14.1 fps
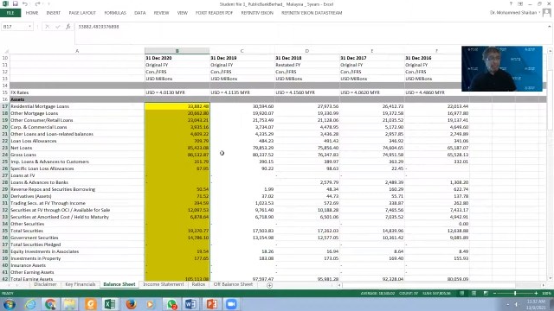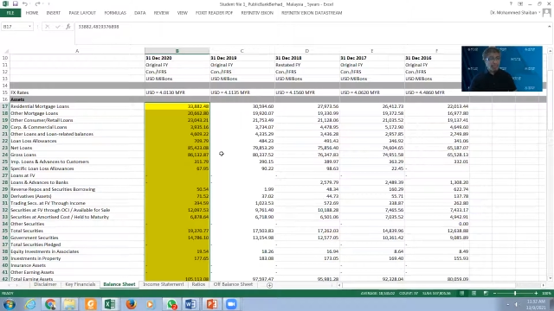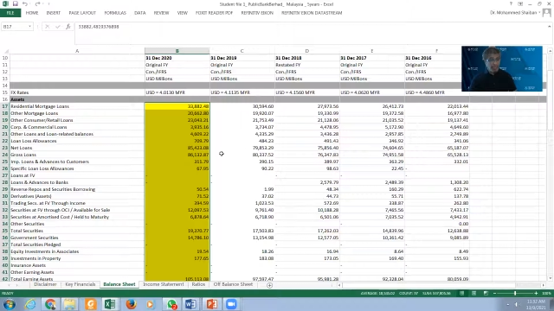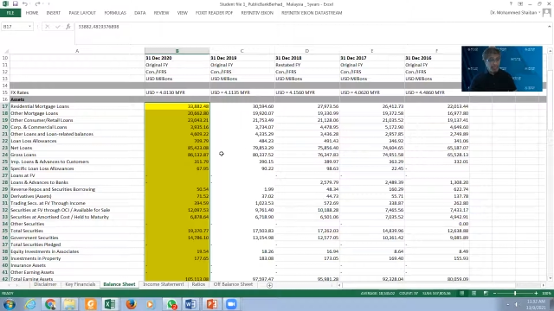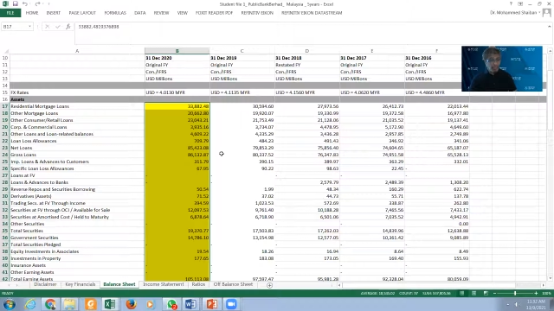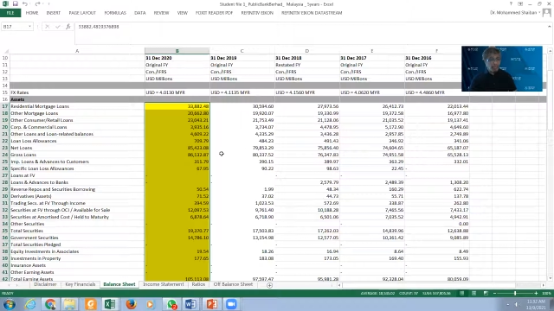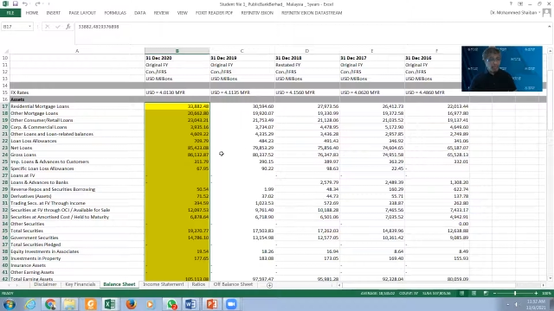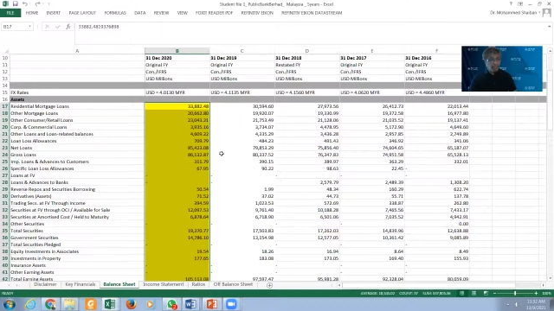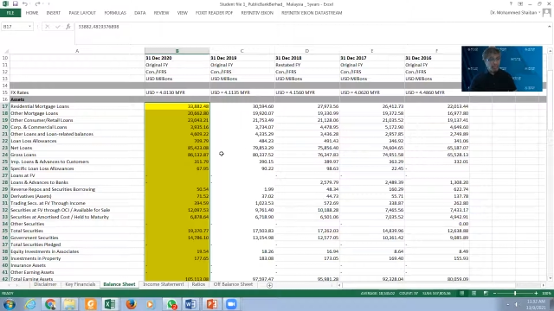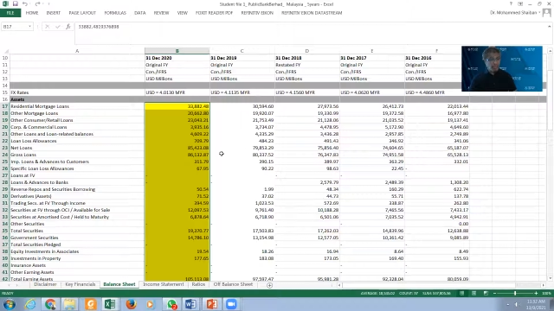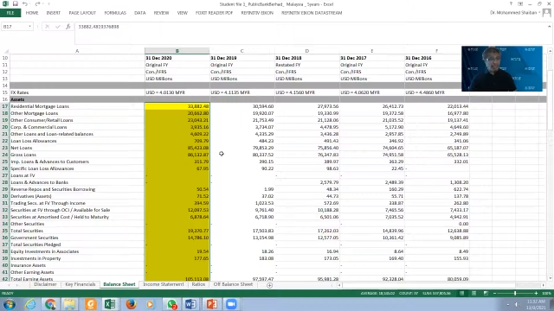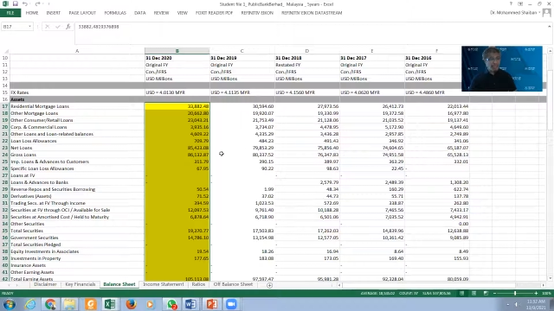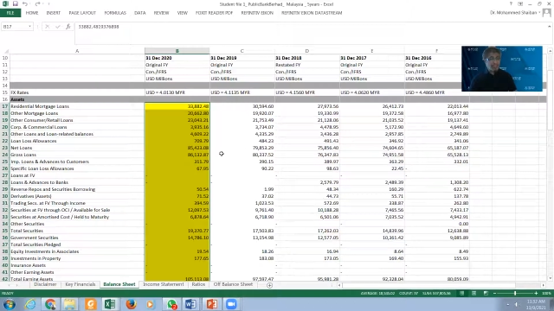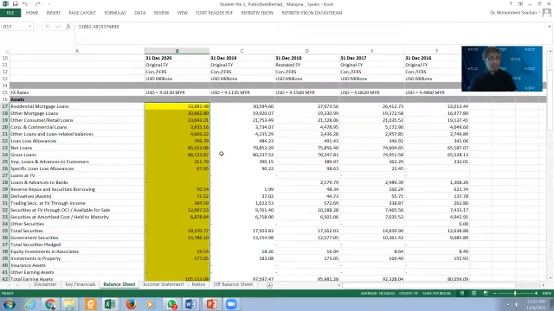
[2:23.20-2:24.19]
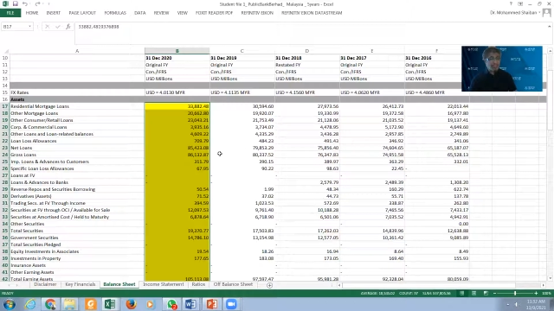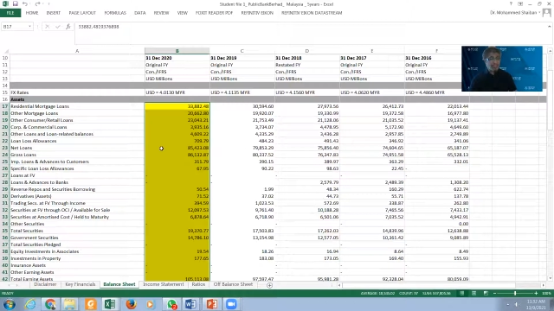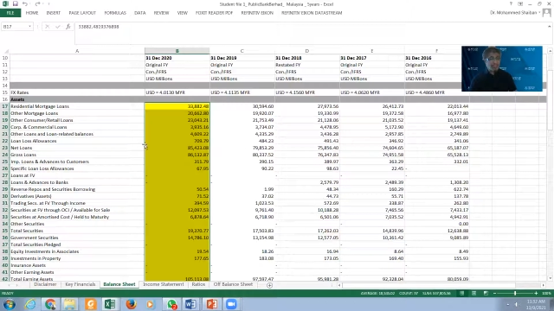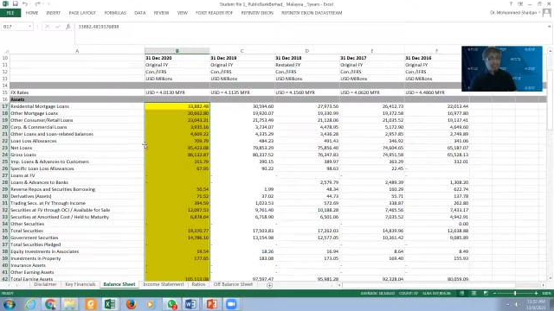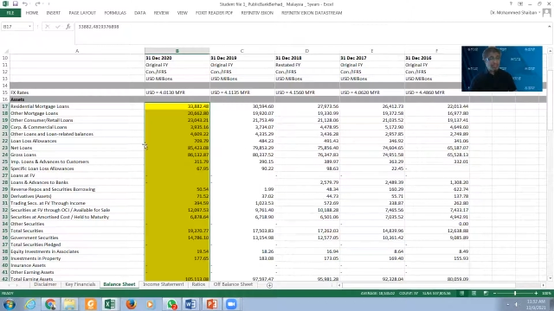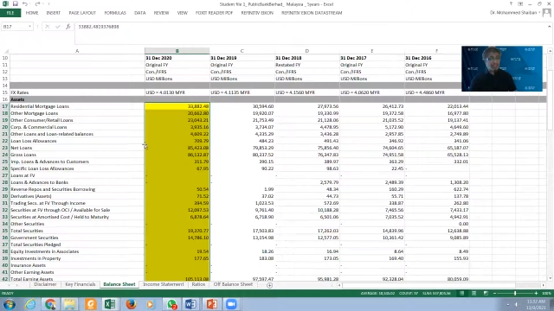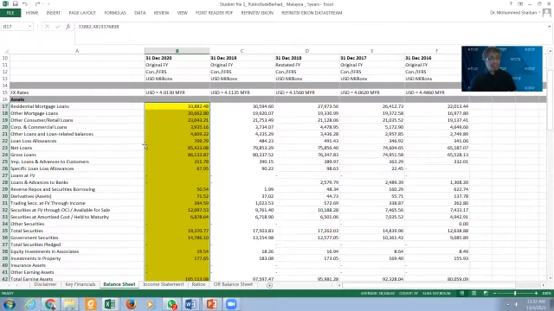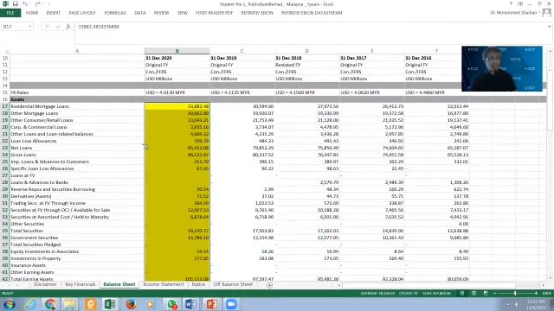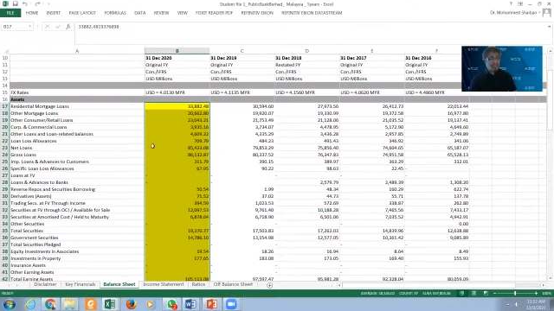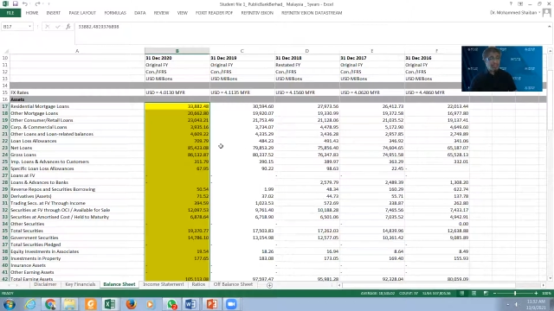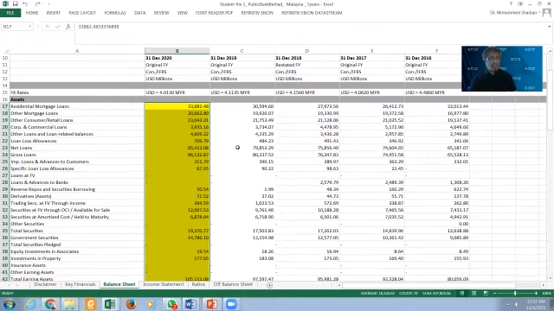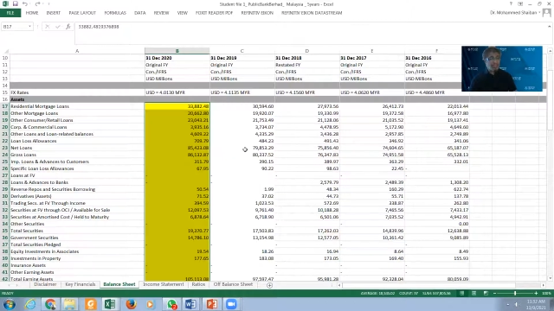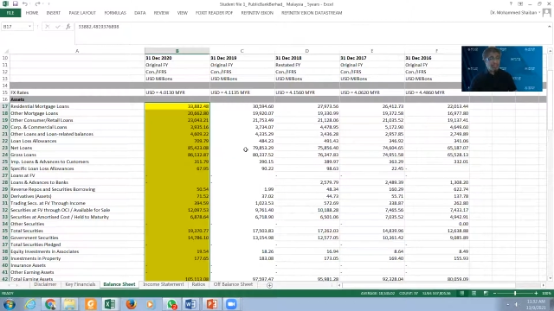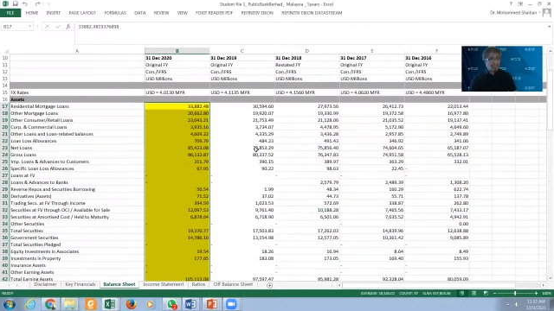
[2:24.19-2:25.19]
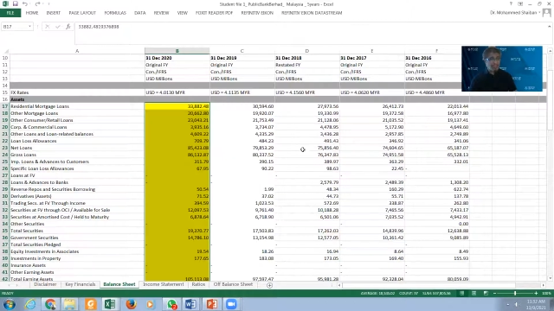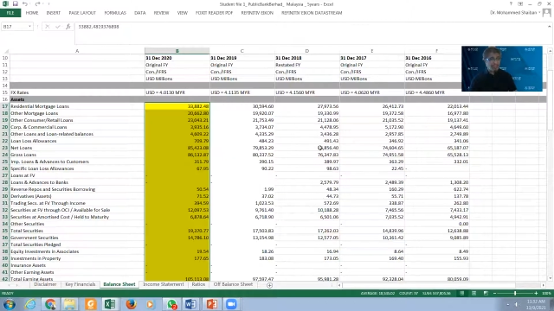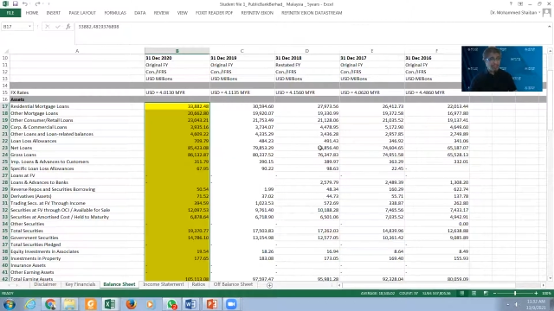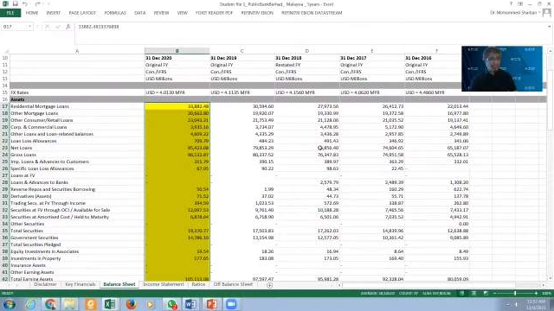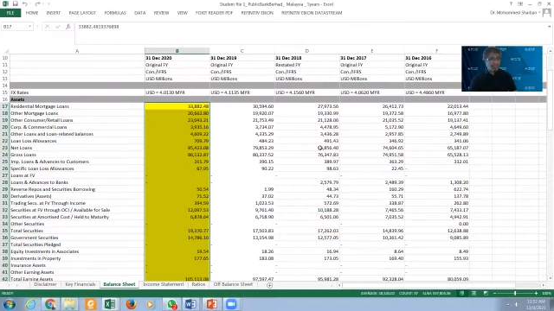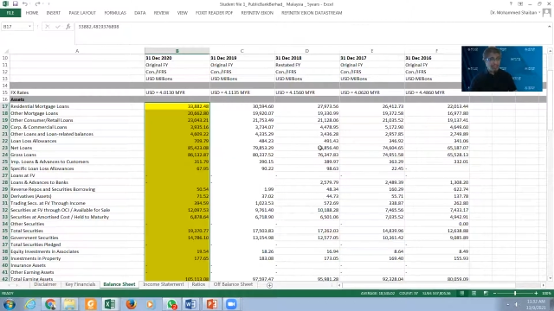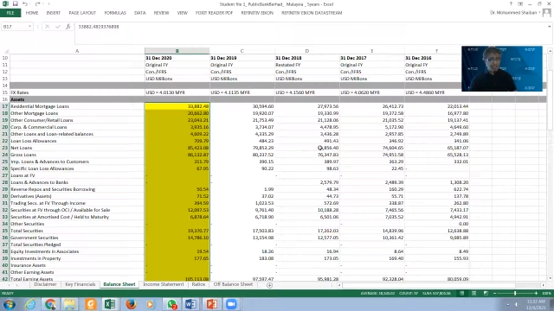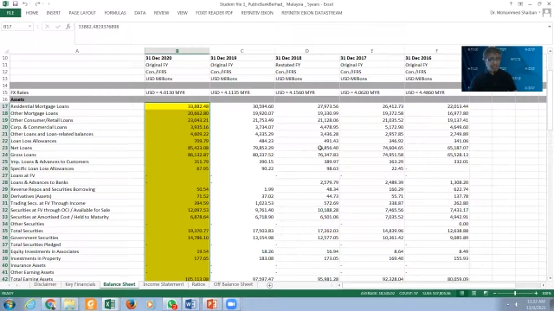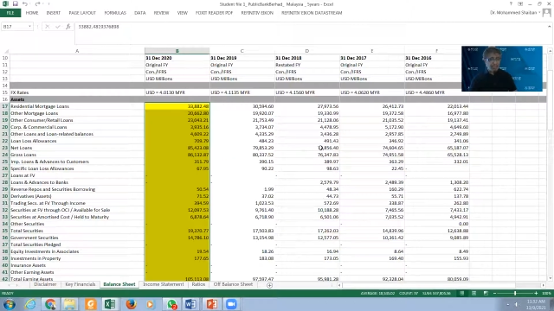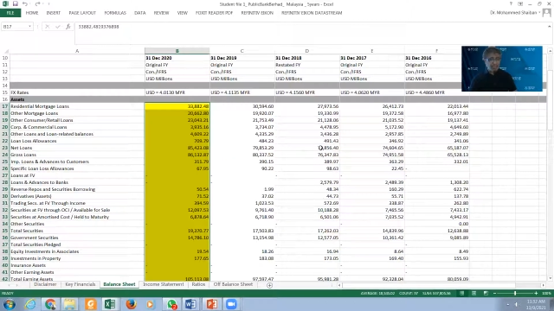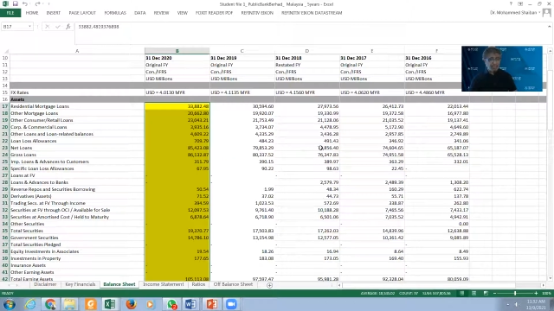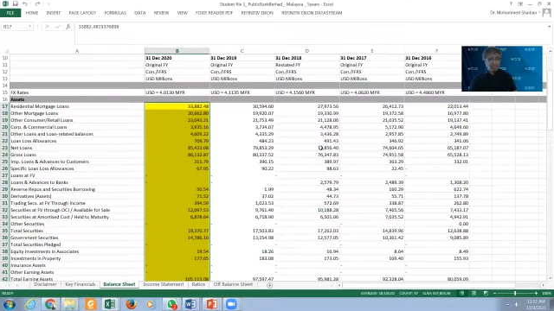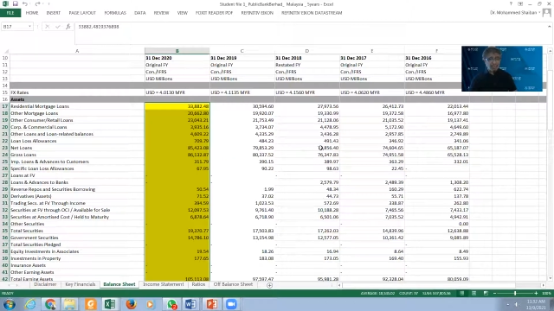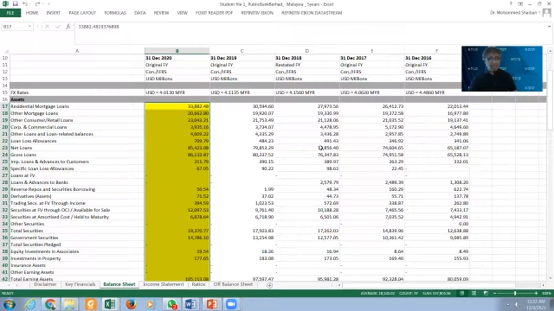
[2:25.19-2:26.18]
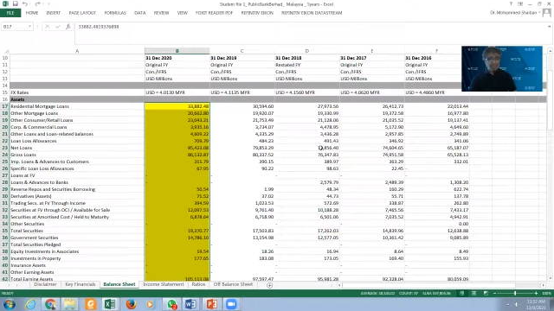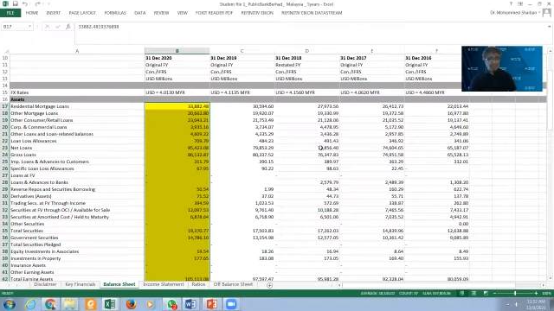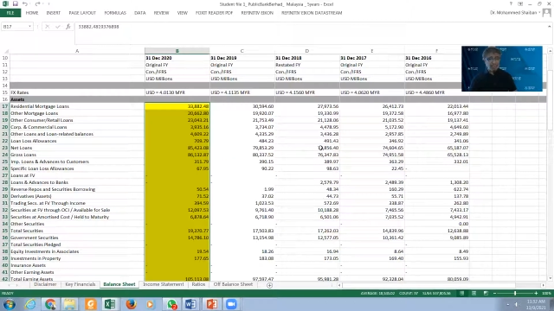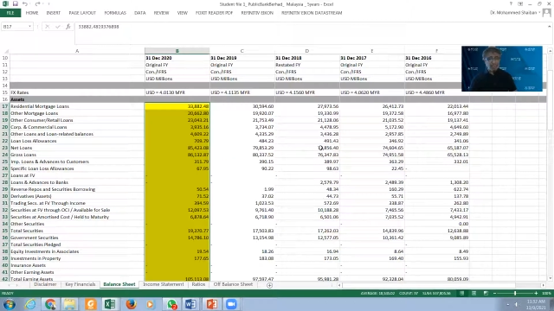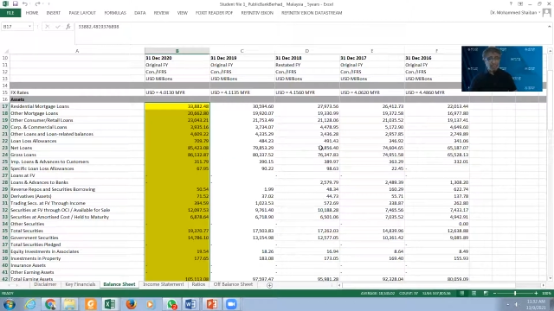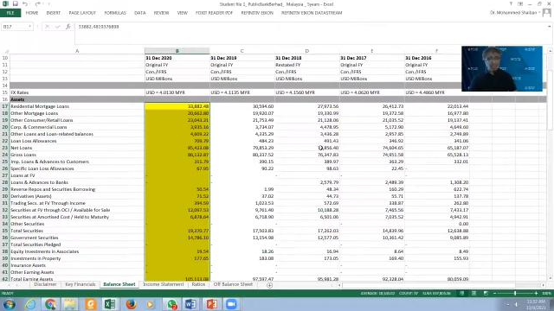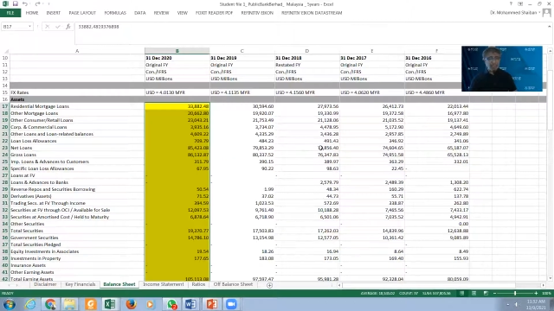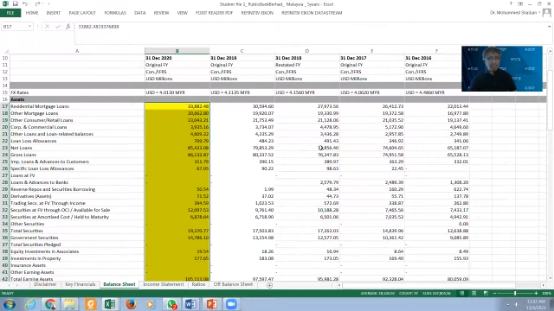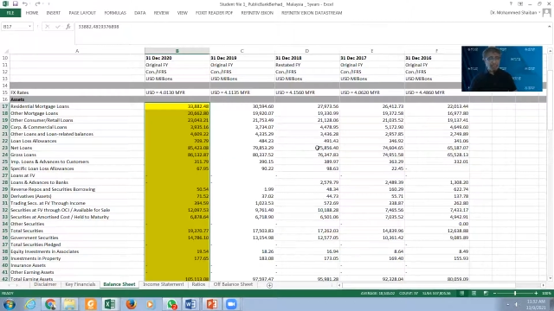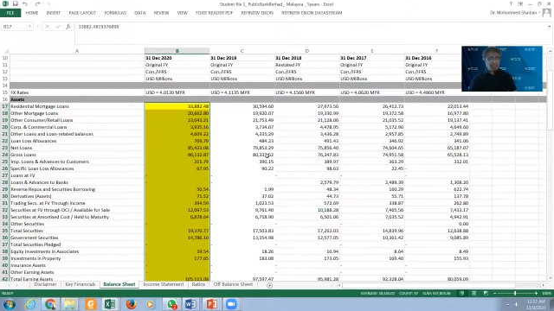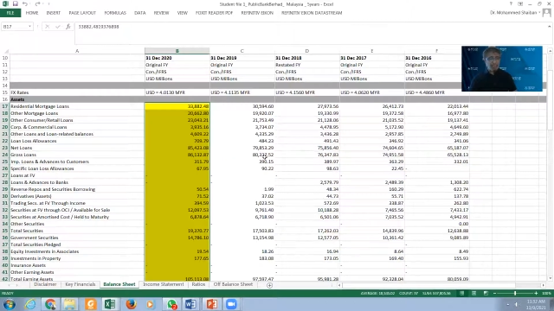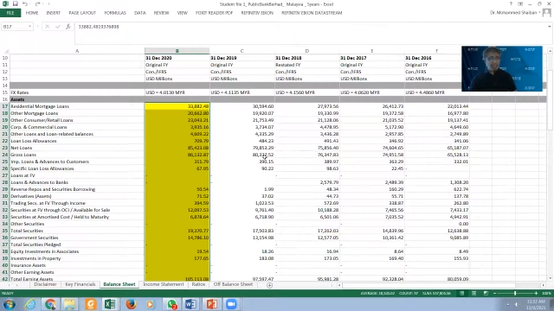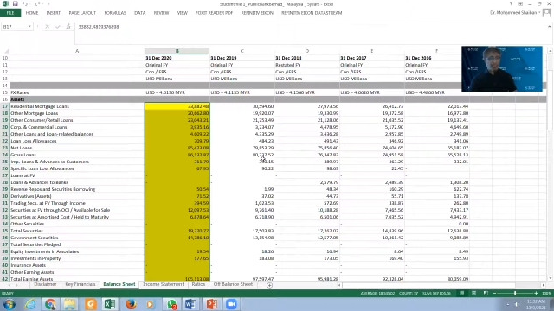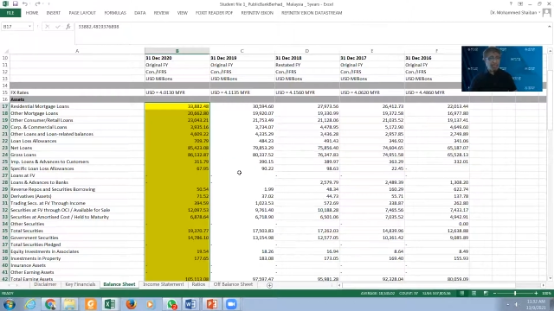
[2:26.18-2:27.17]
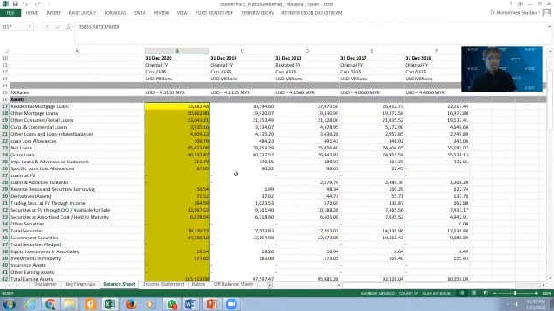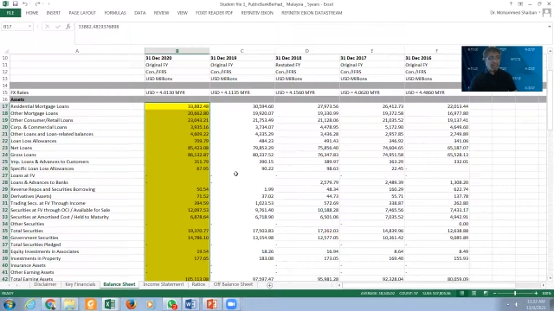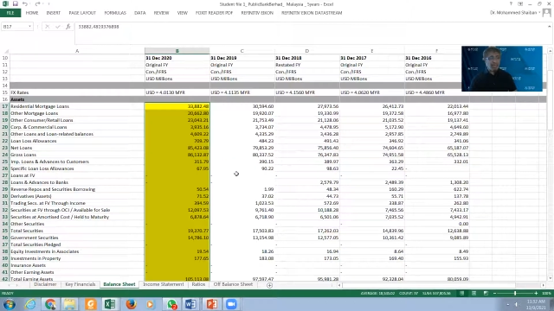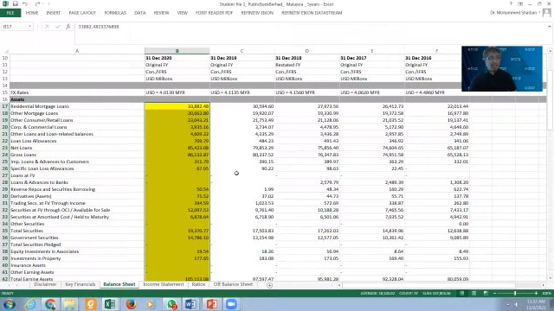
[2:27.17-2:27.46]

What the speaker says: No face is visible, so there are no lips to read.